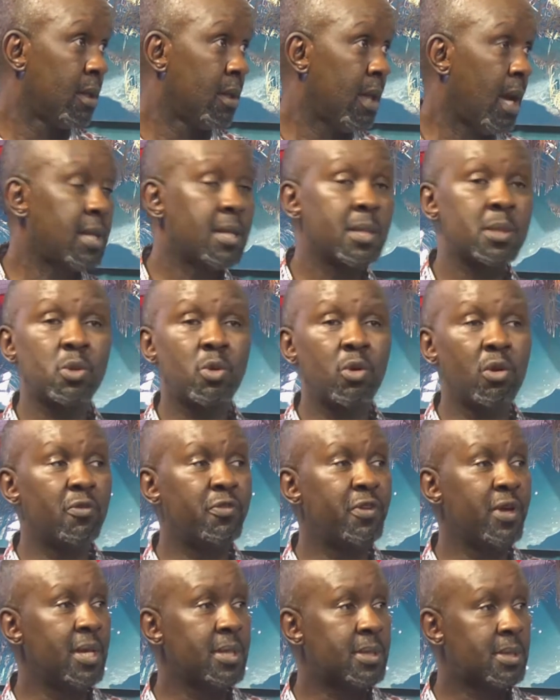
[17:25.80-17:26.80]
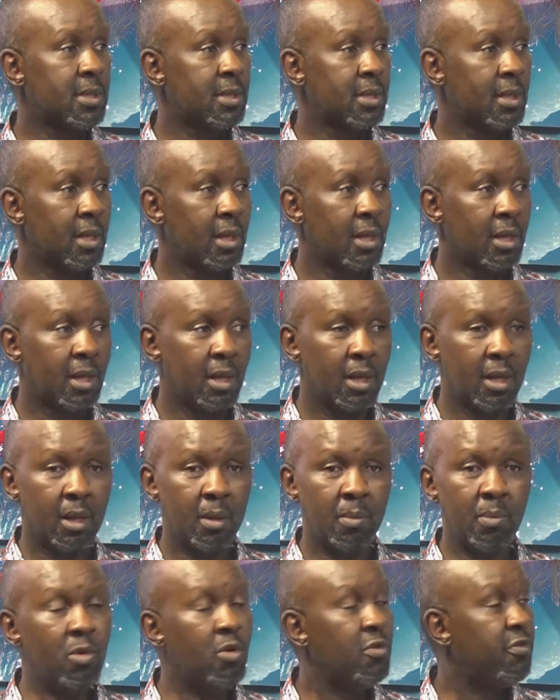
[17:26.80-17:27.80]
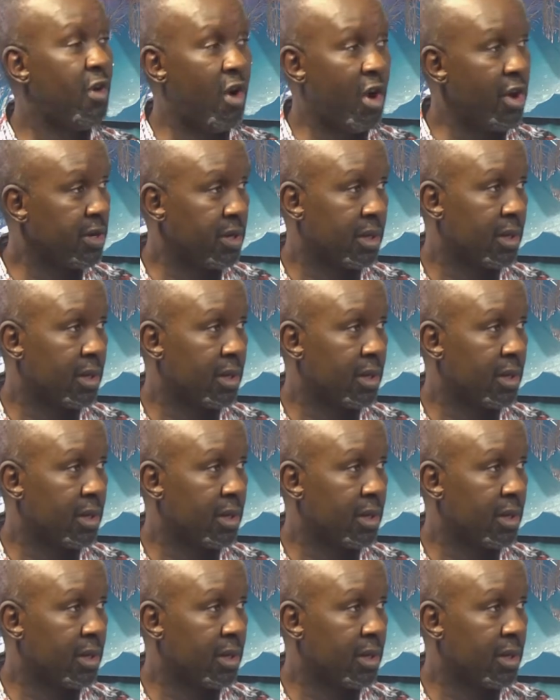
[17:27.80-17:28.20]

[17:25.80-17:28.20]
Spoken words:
That is school fees. Move on.